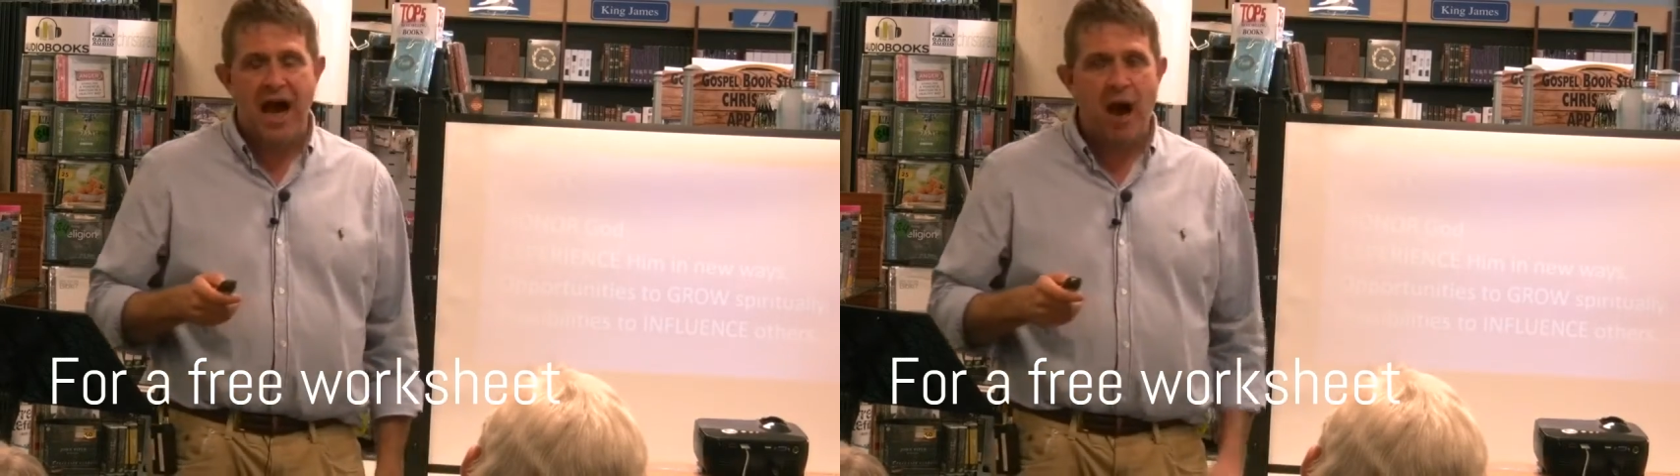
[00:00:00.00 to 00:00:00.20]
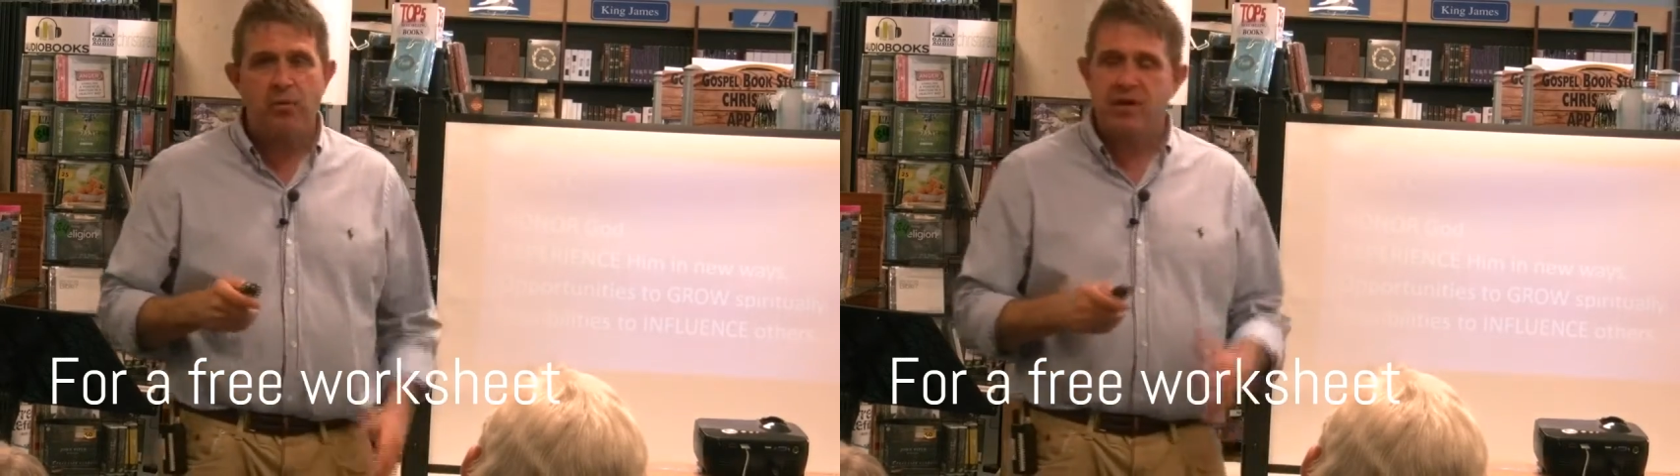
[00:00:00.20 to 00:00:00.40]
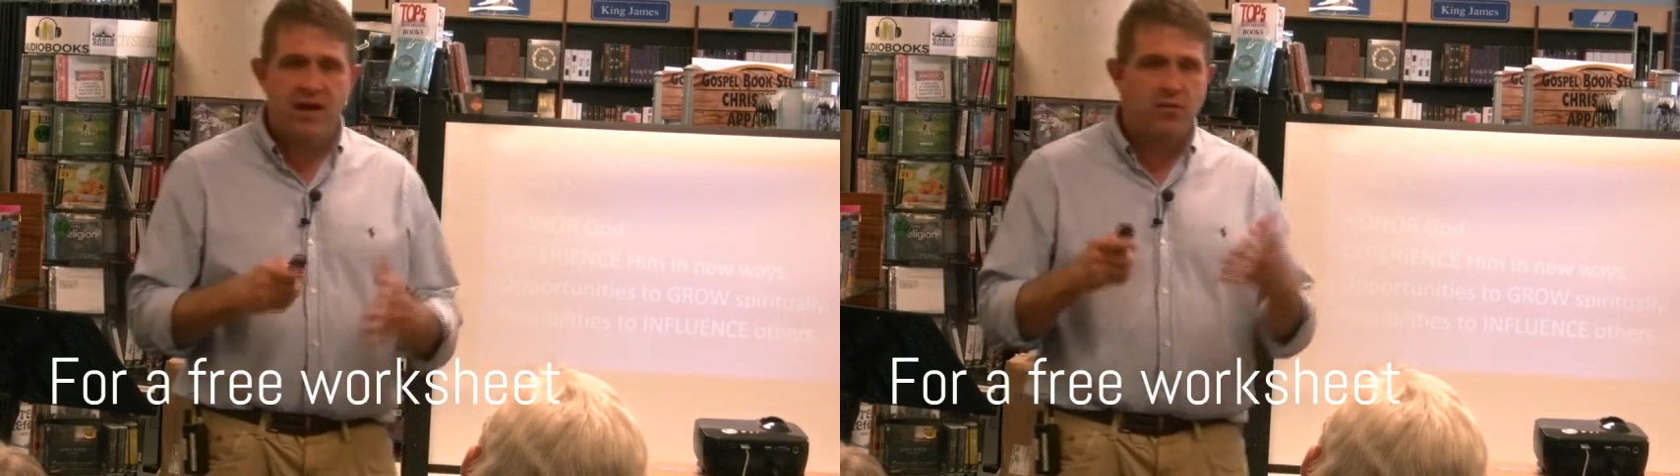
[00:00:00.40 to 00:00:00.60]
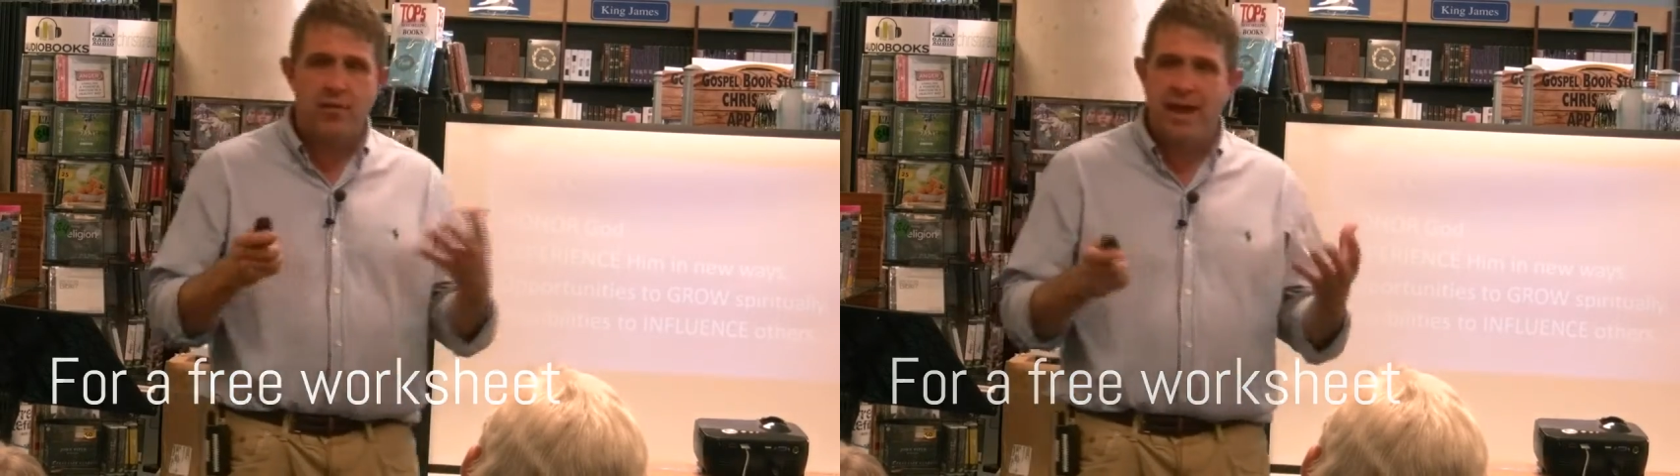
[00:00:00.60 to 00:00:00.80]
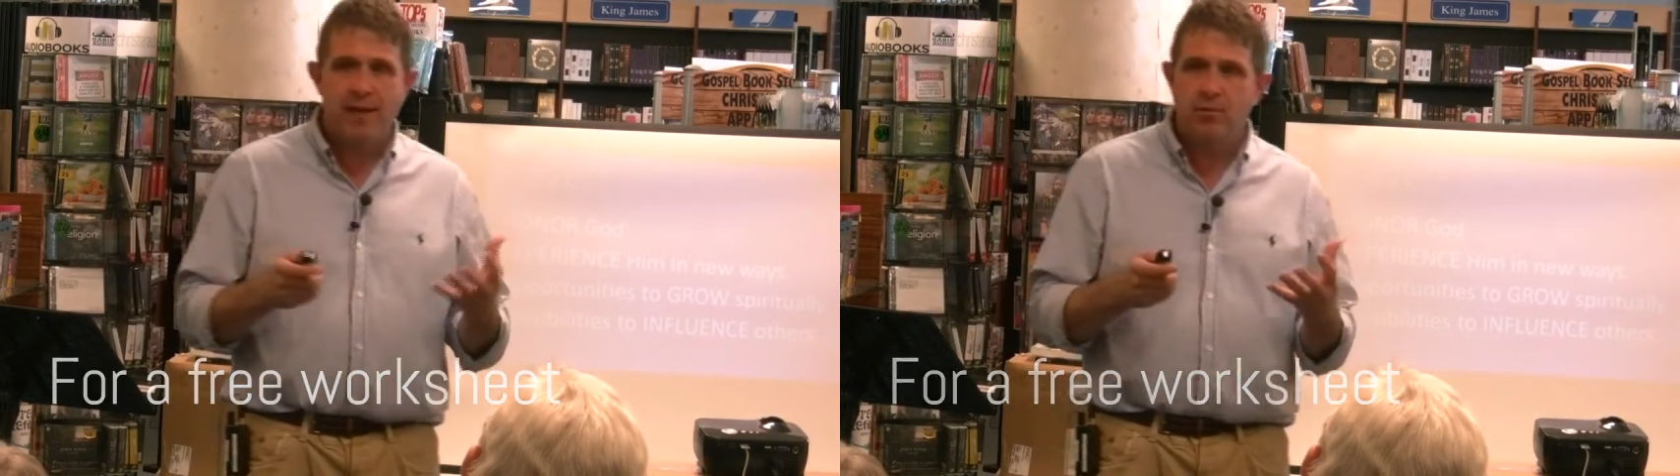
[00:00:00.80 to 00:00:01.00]
I would never
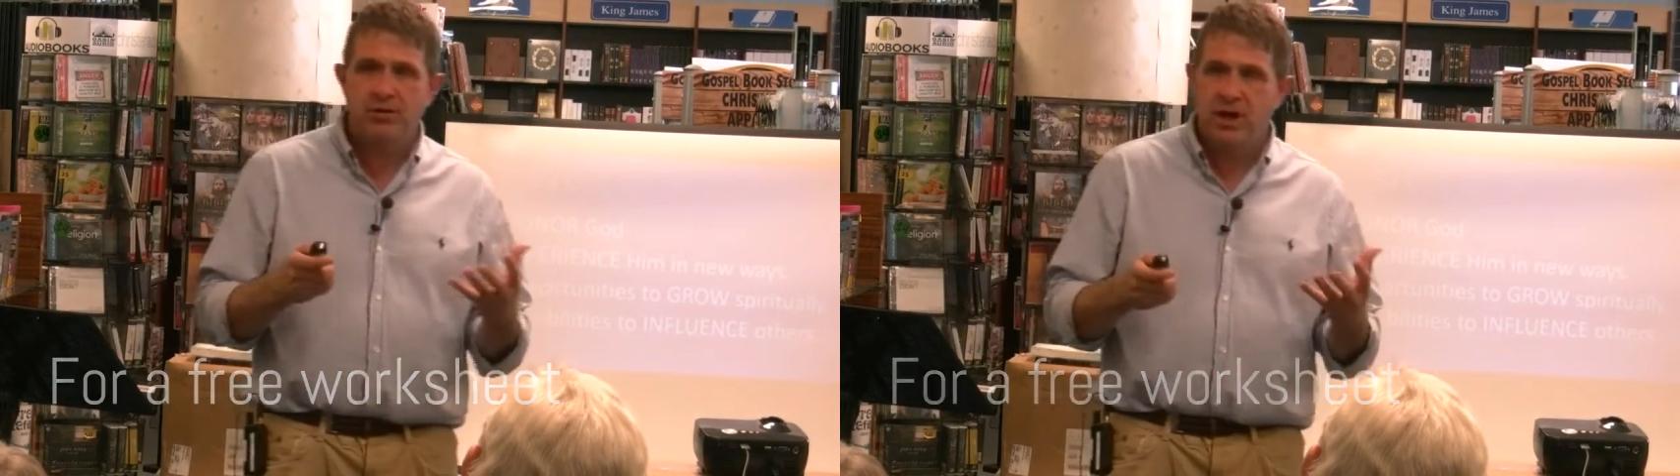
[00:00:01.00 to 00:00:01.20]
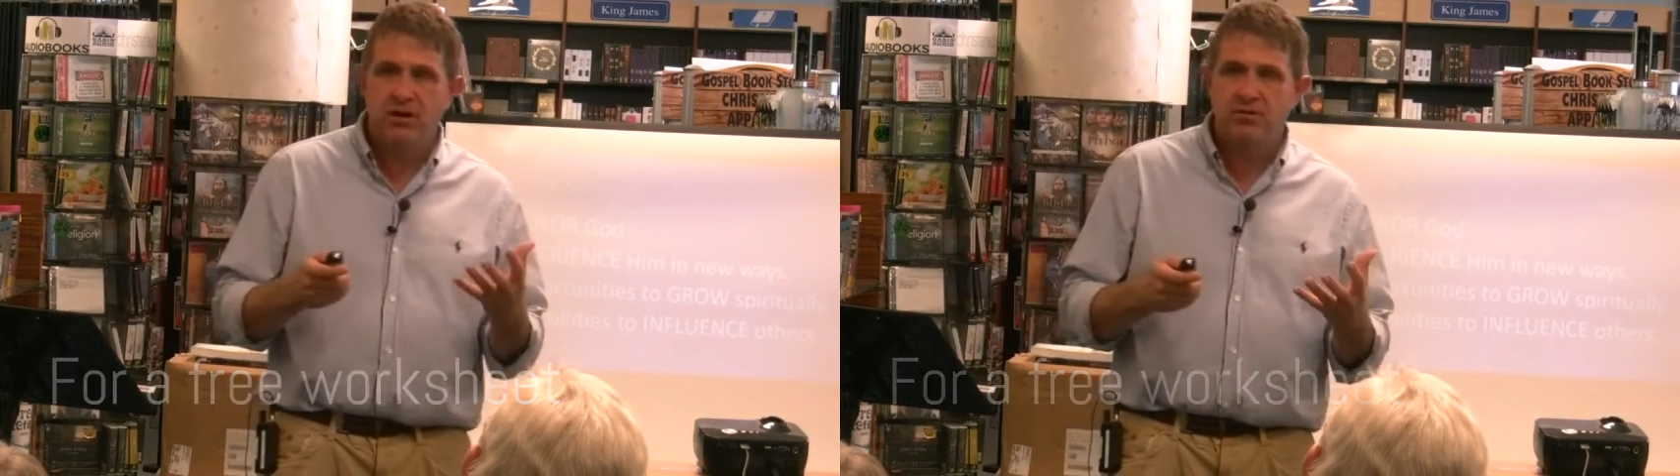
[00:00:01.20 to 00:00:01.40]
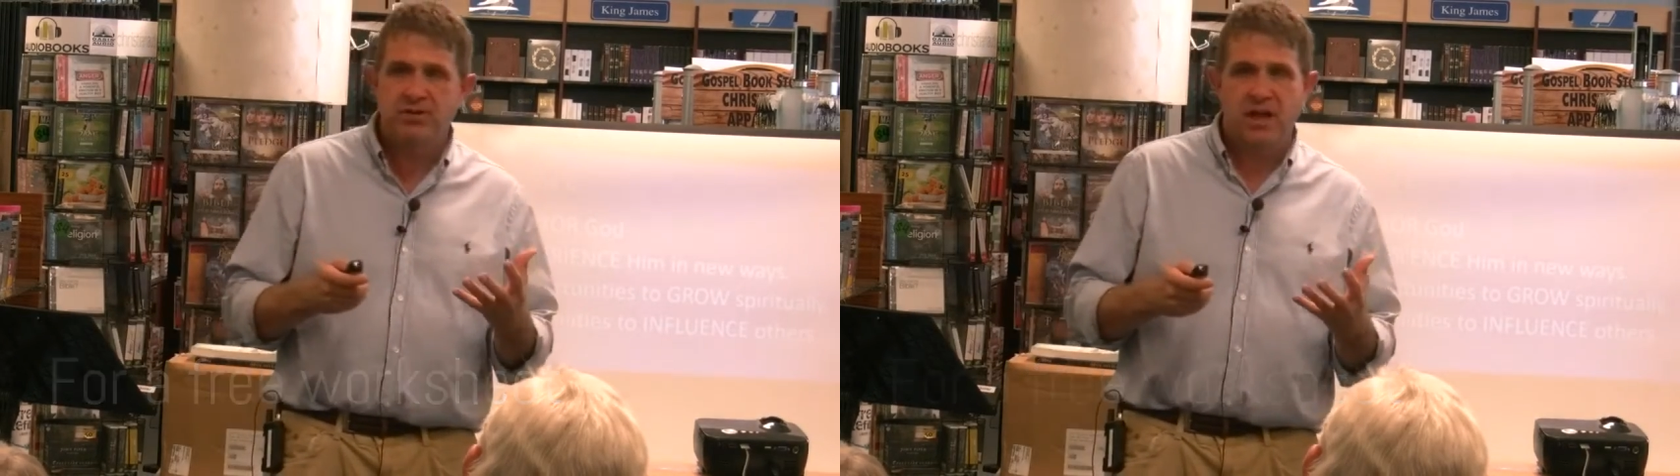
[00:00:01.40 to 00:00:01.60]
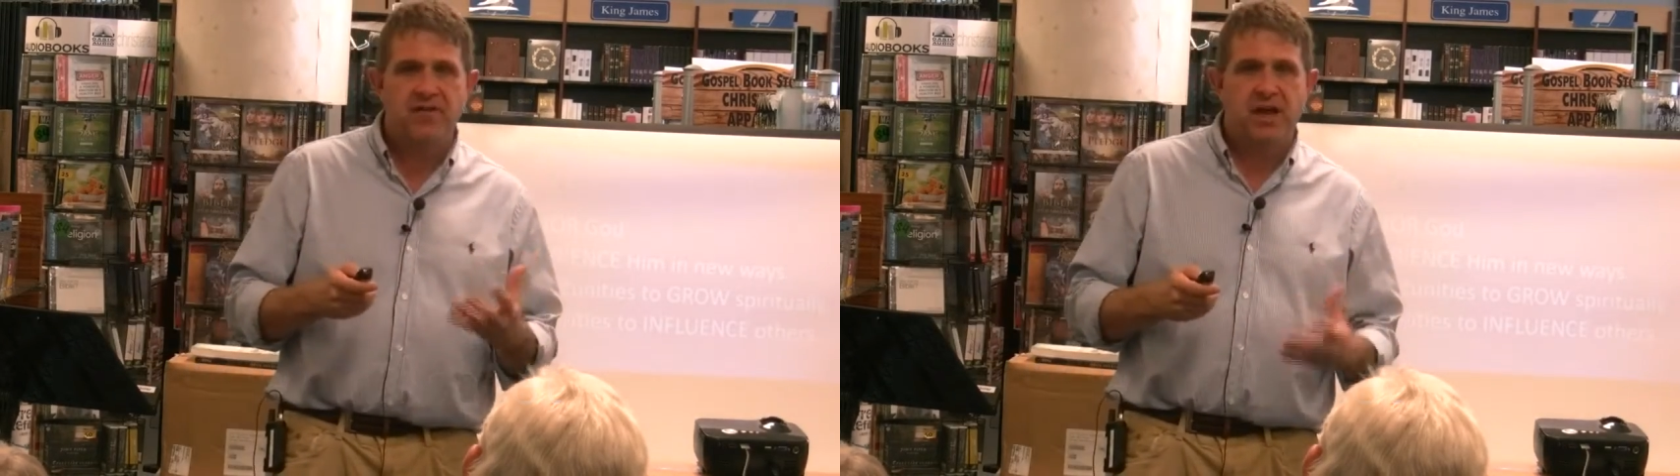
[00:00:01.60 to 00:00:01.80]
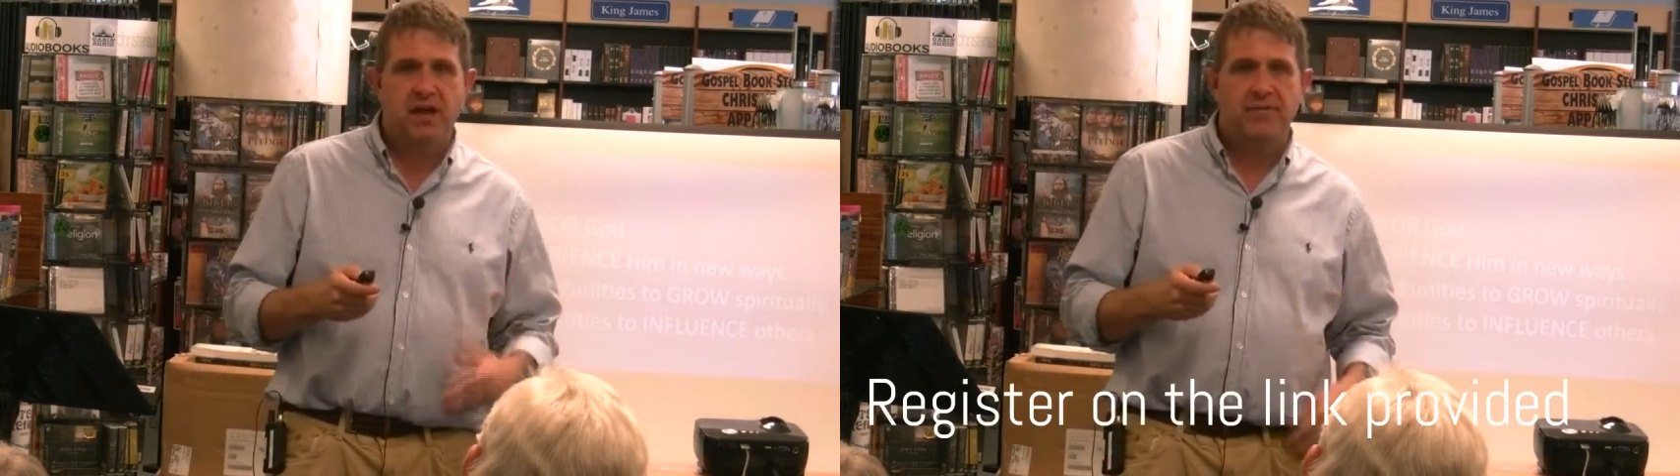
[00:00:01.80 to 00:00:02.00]
be able to
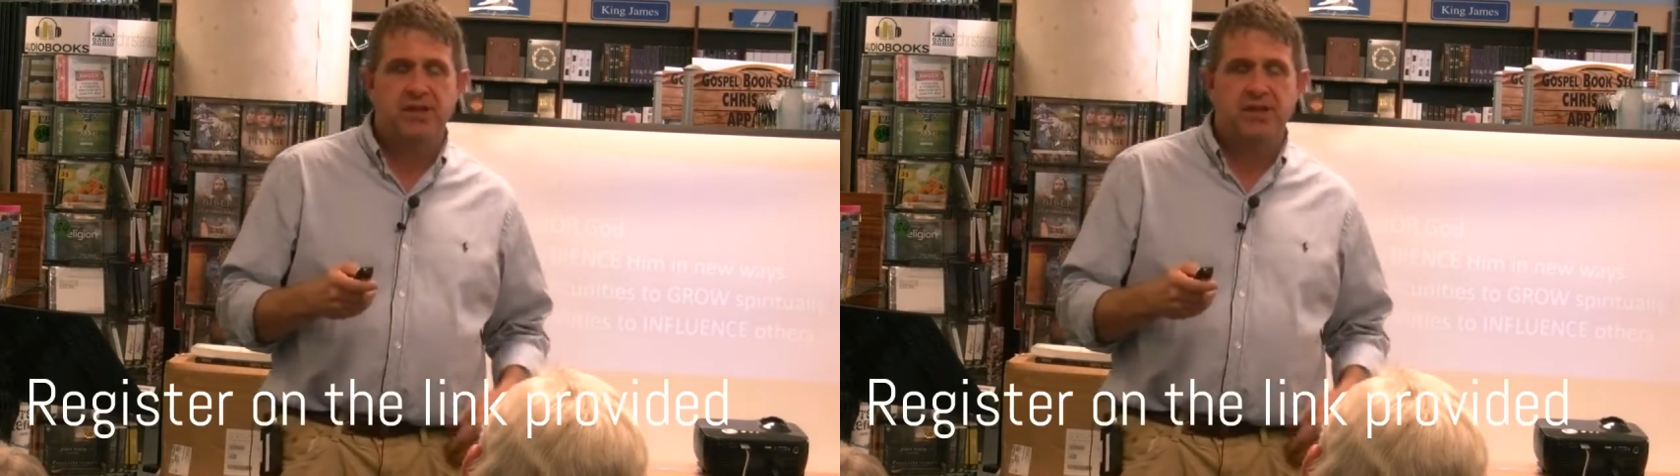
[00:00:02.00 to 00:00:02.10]
understand that.